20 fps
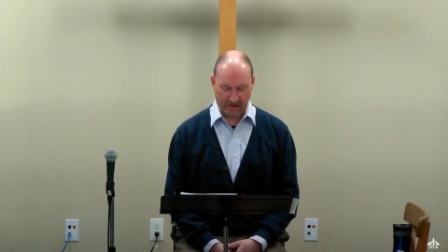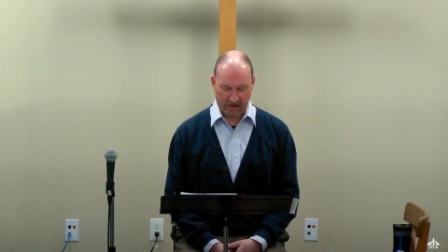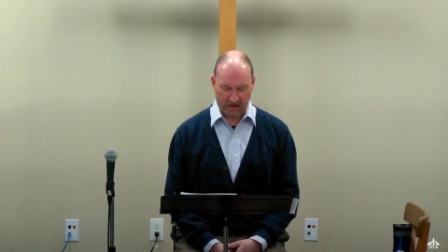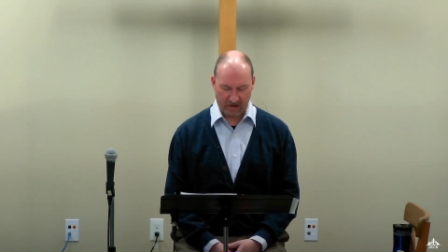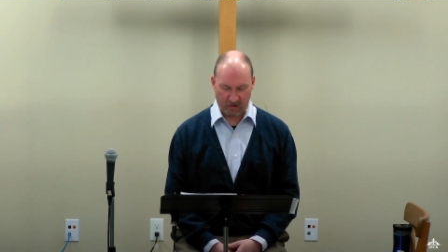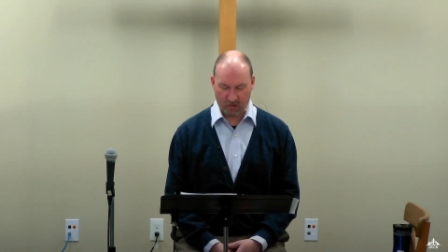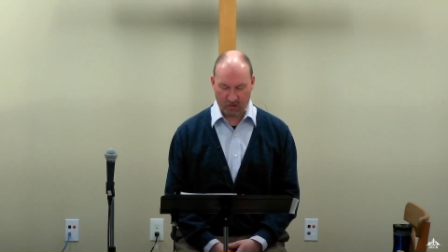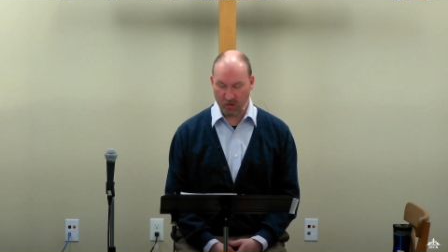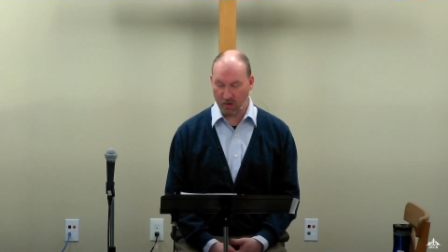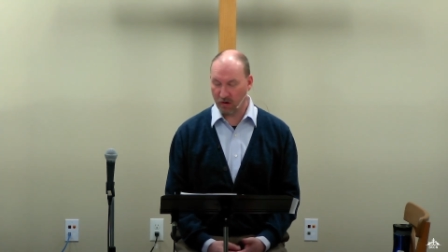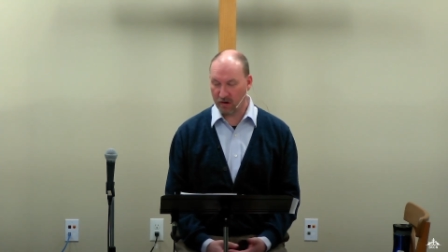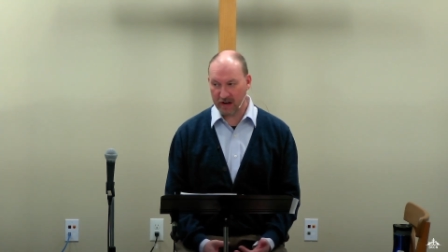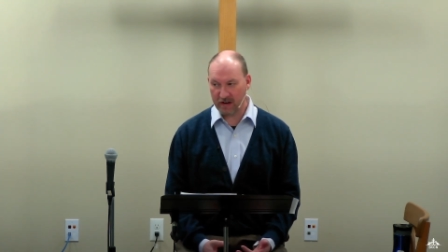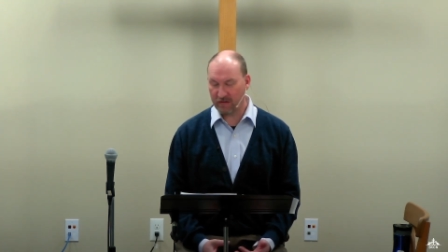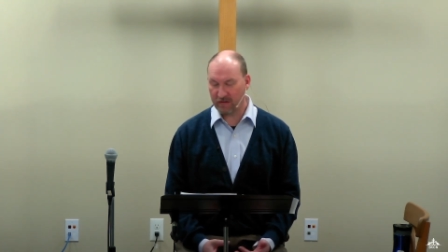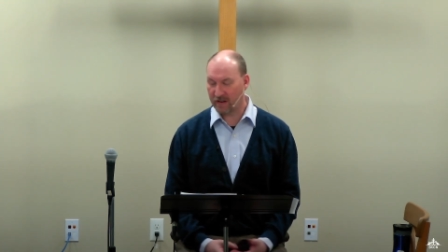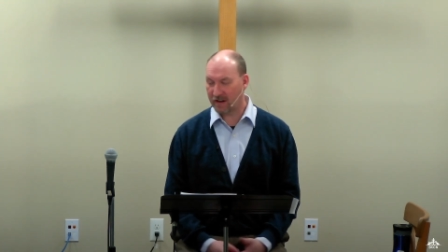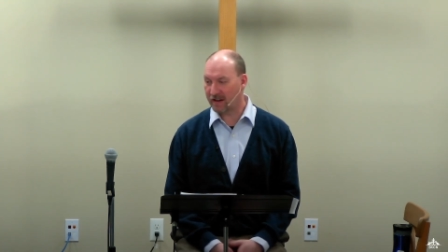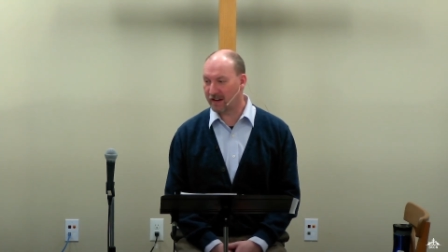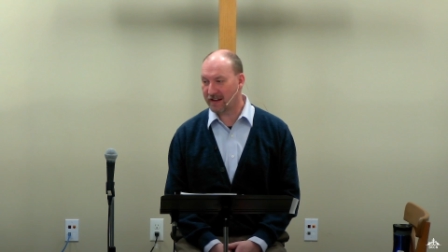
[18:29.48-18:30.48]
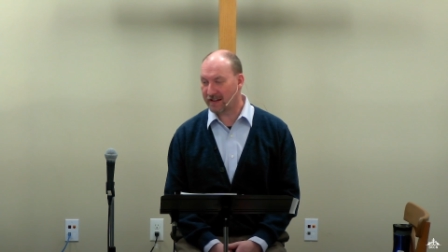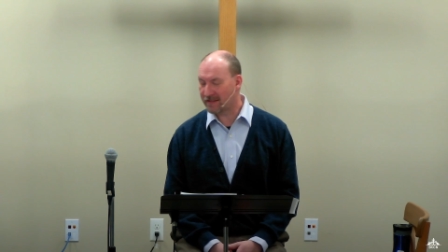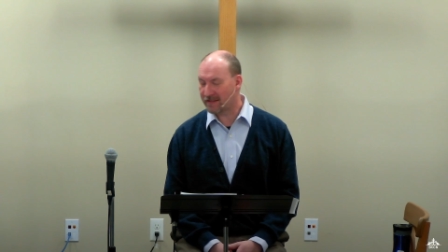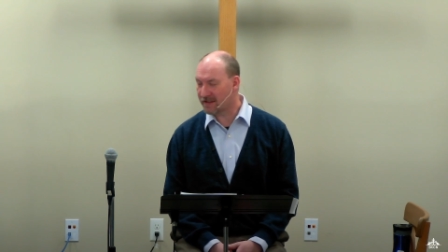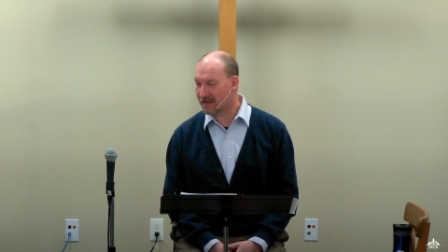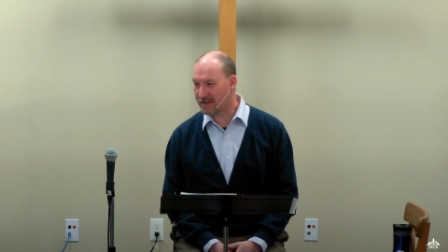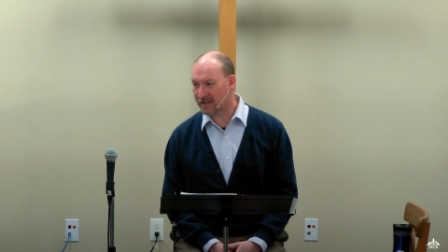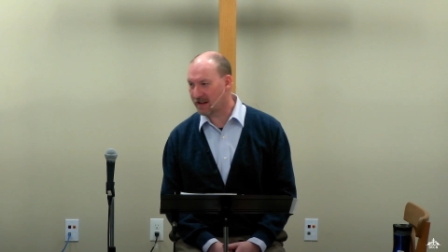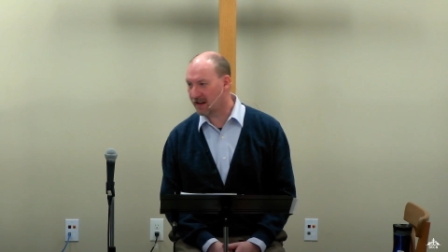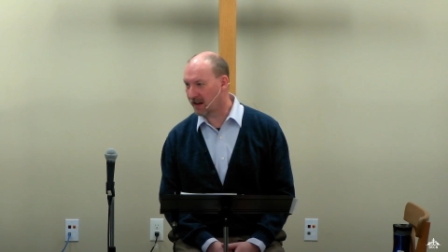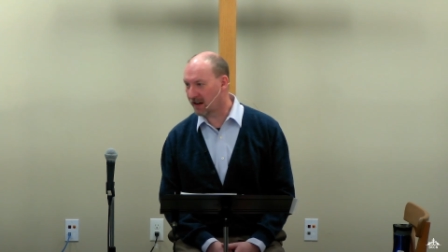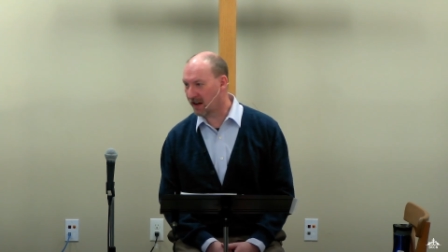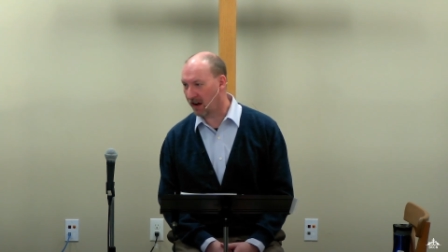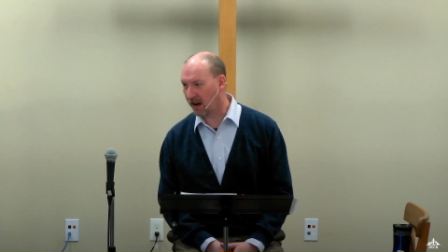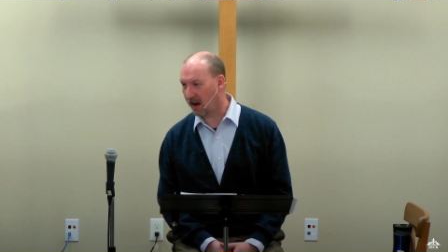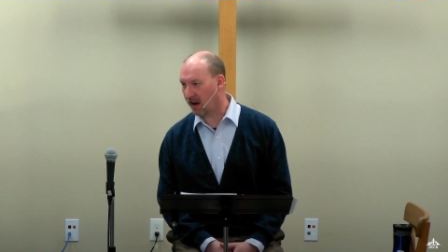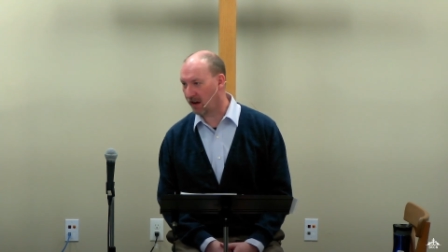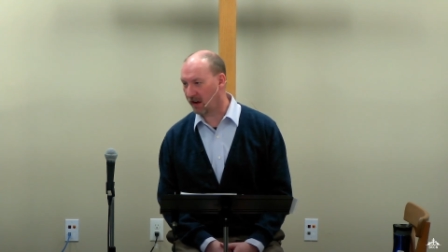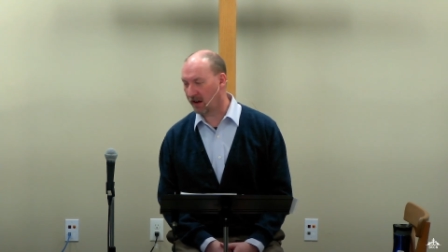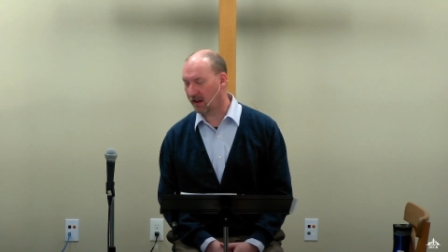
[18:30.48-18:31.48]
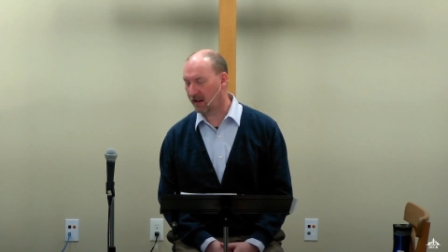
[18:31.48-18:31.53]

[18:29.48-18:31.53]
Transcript: or even in the synagogue.